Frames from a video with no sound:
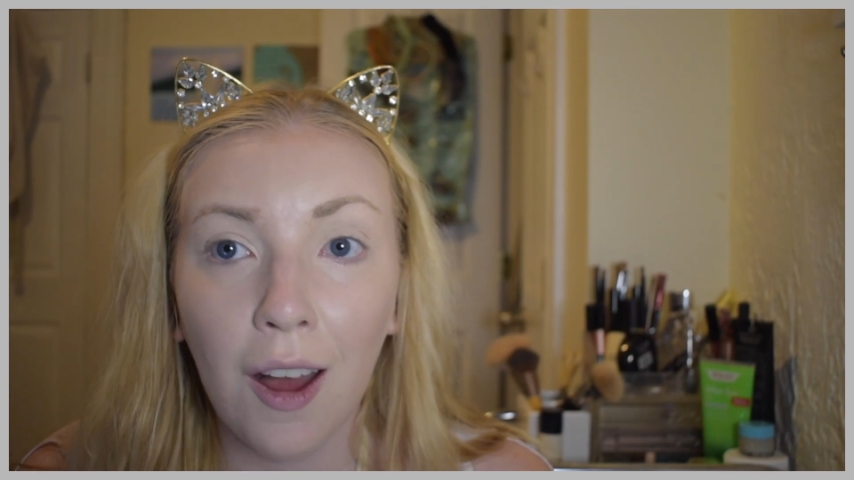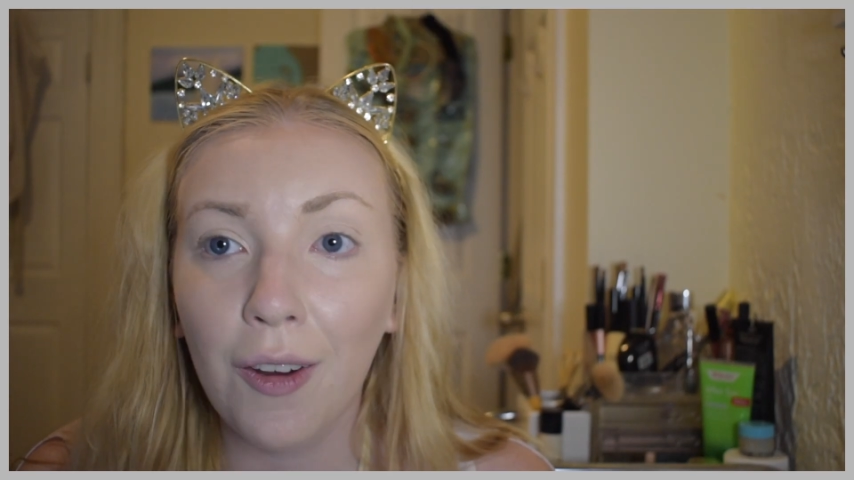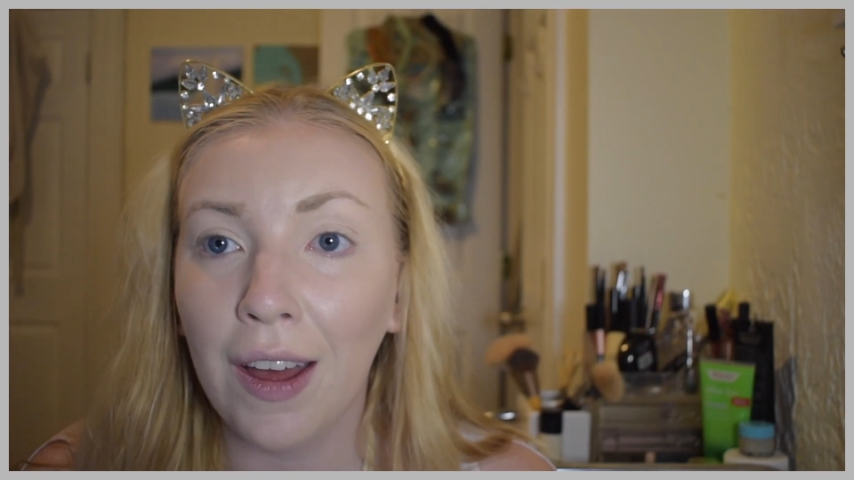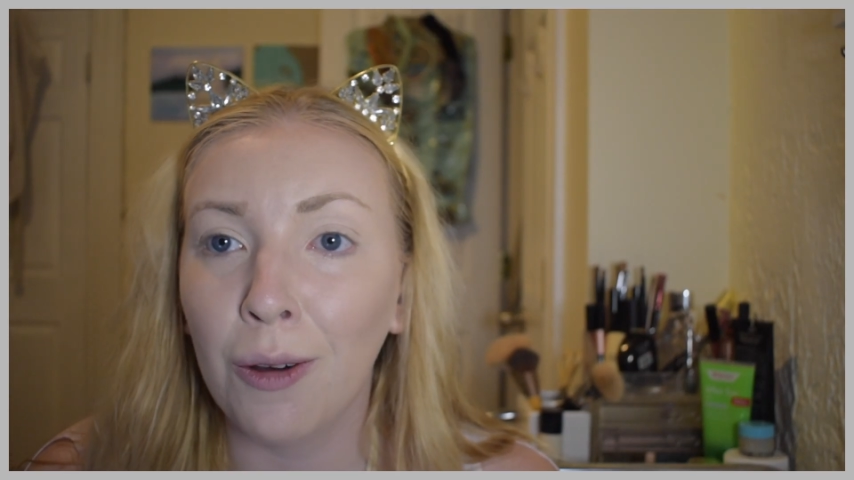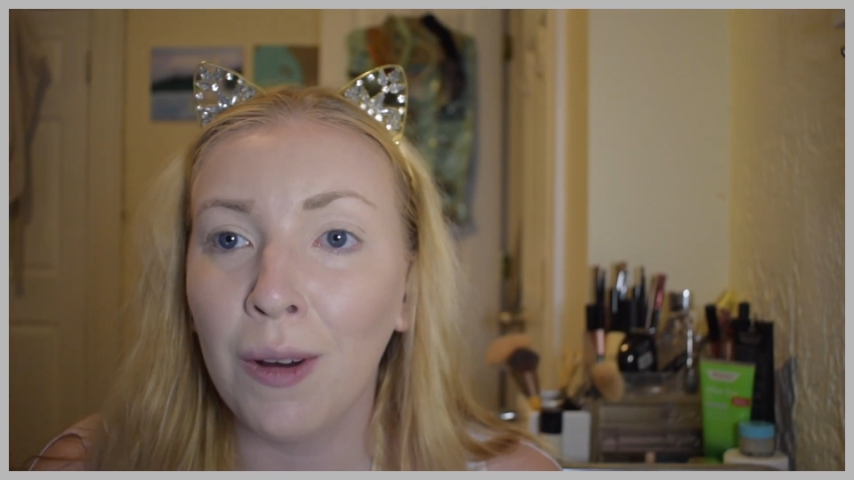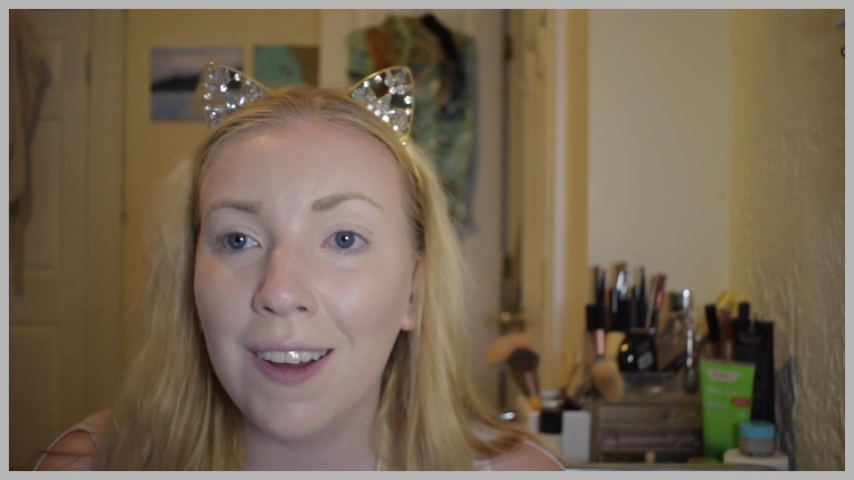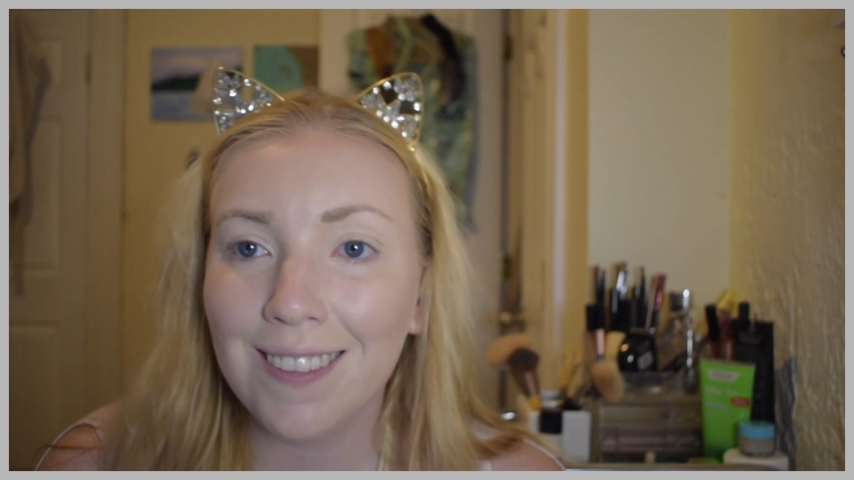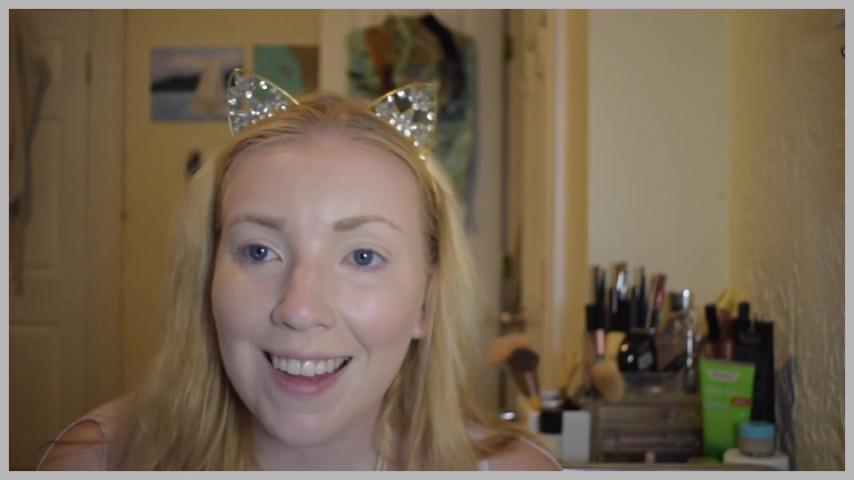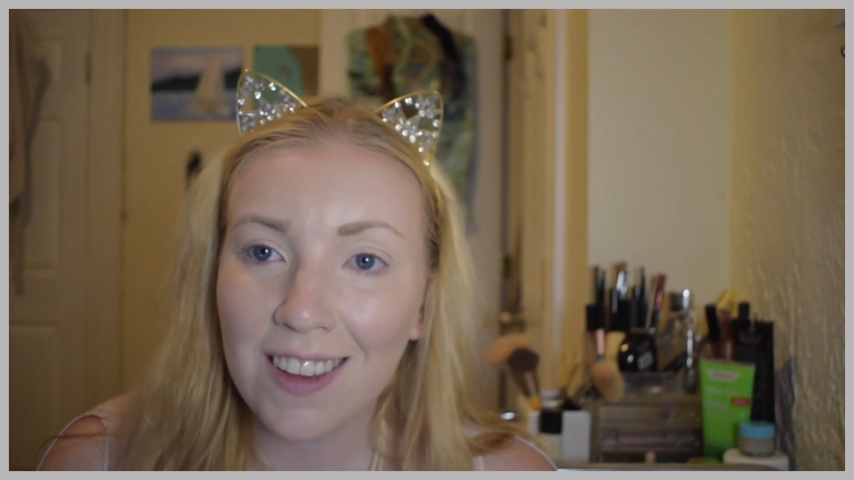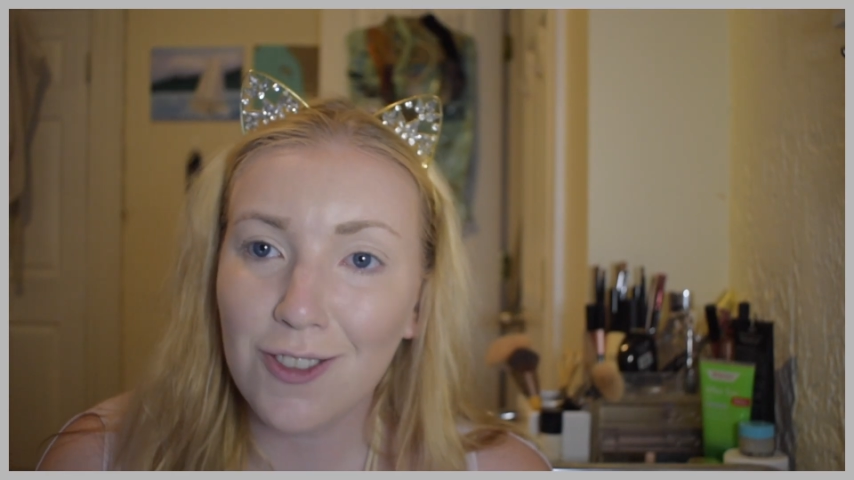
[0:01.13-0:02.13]
Okay, well,
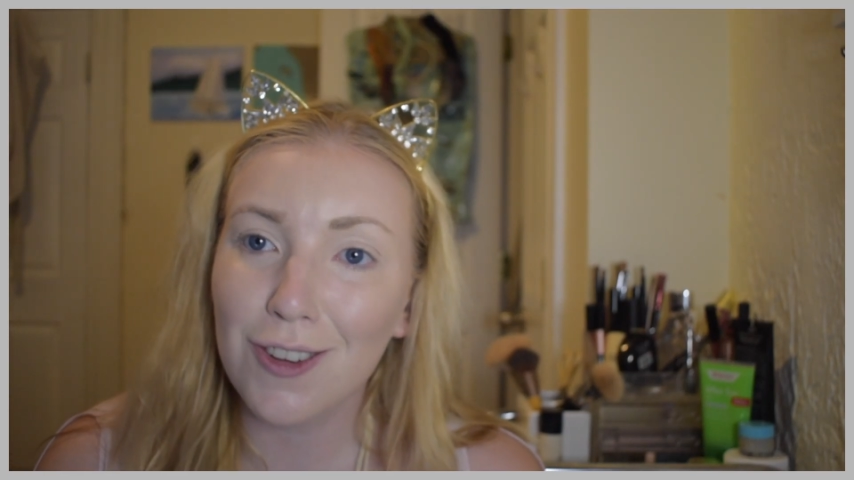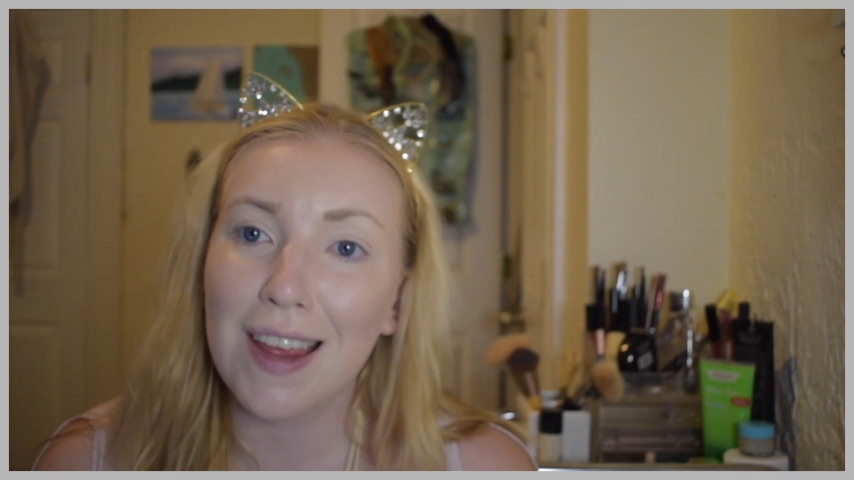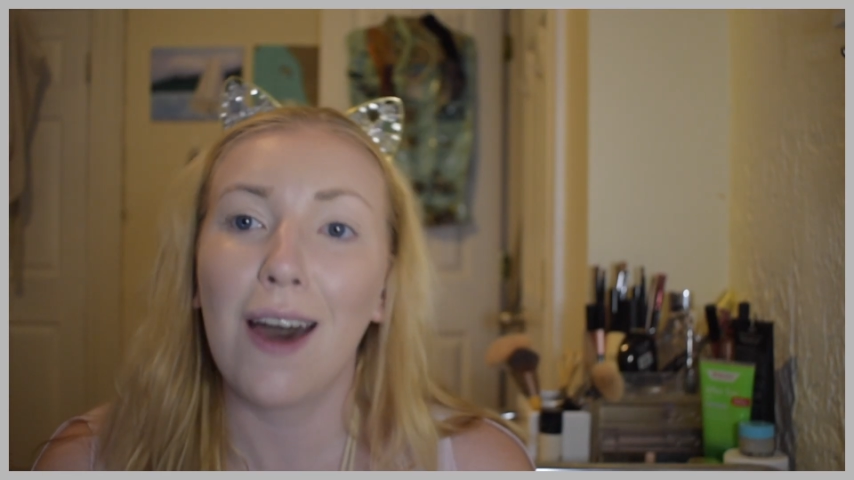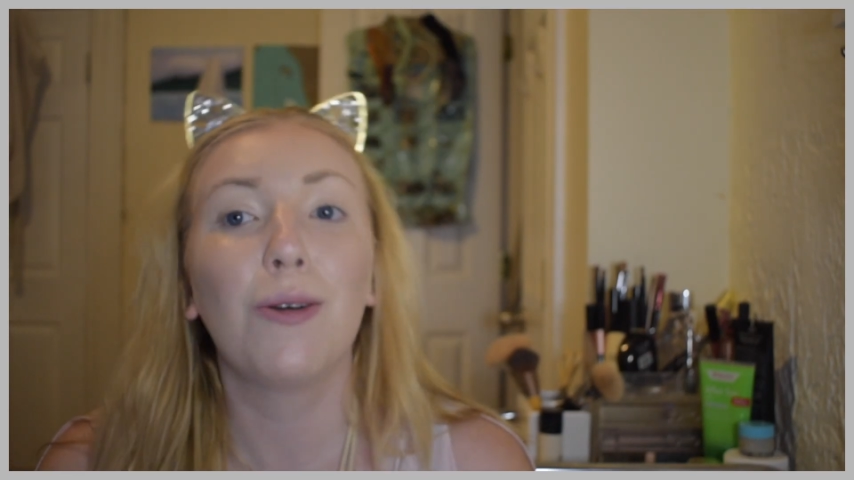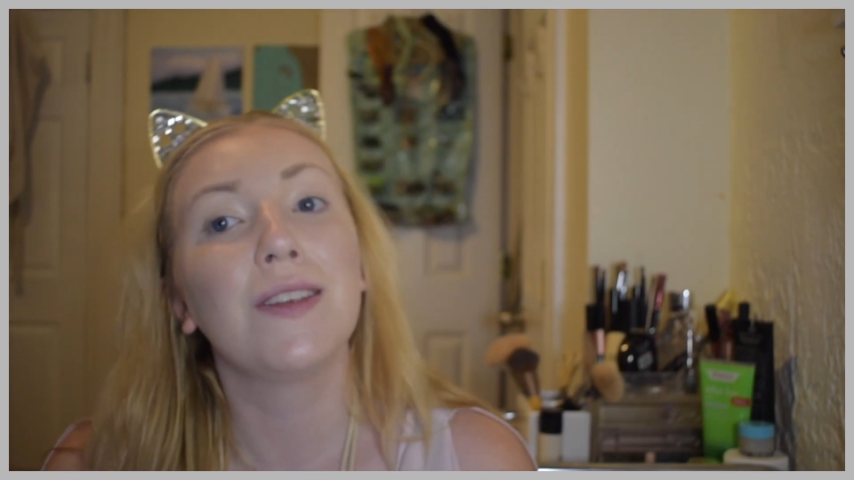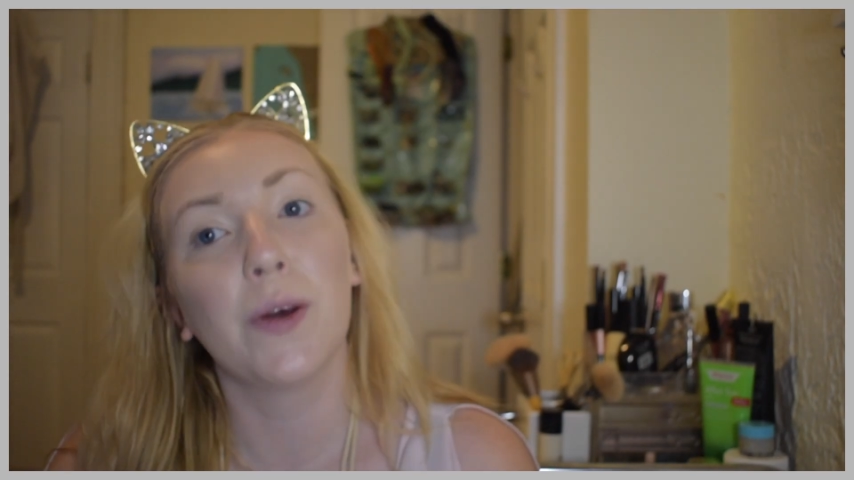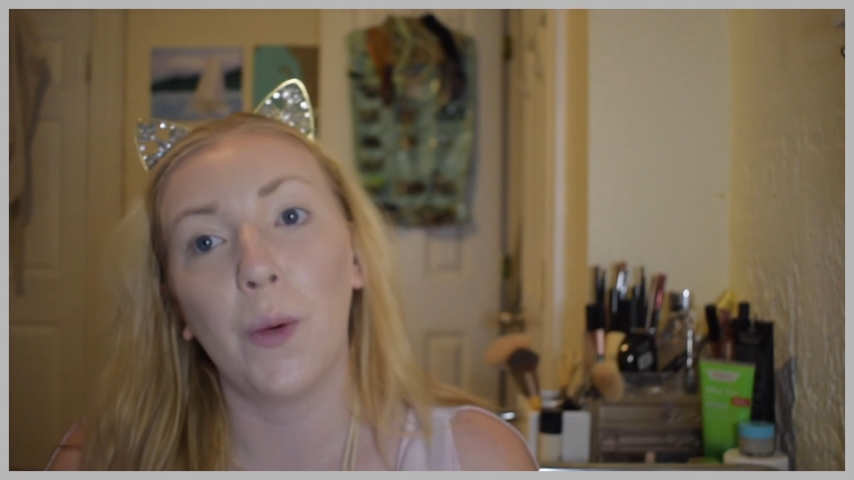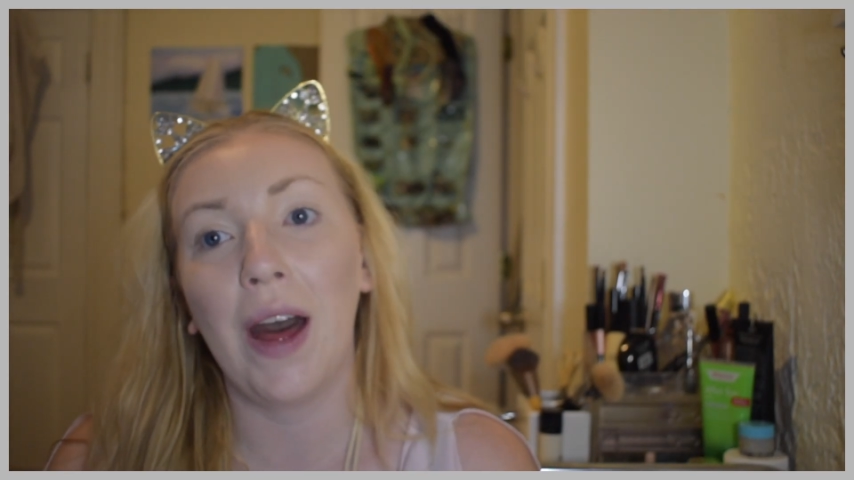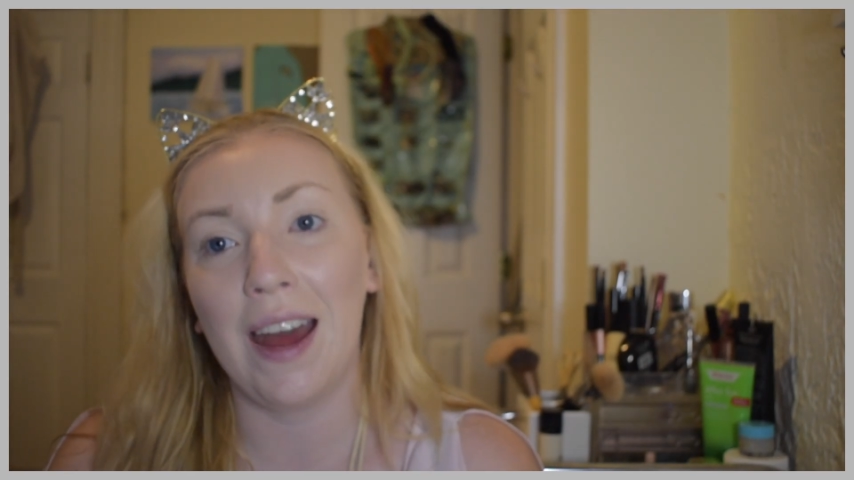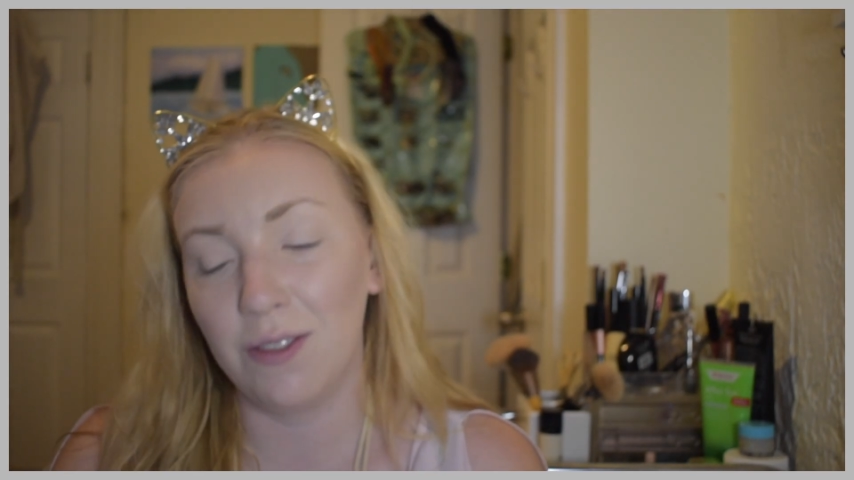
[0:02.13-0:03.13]
that's just how it's
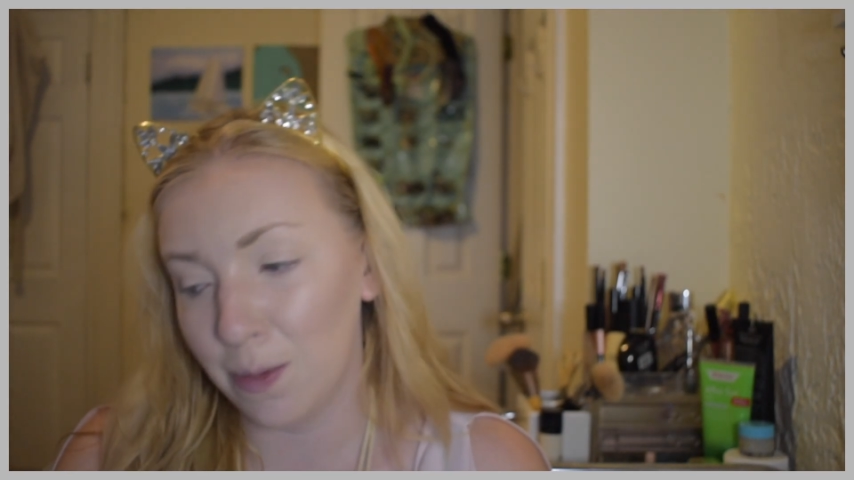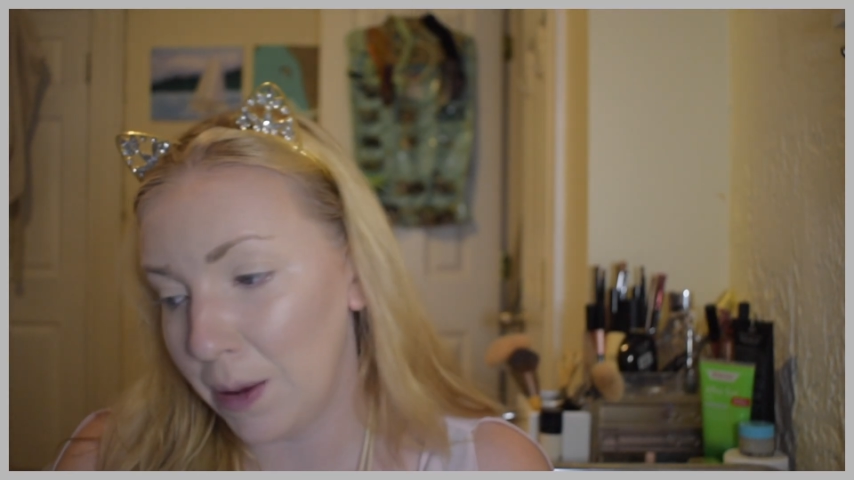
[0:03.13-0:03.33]
gonna have to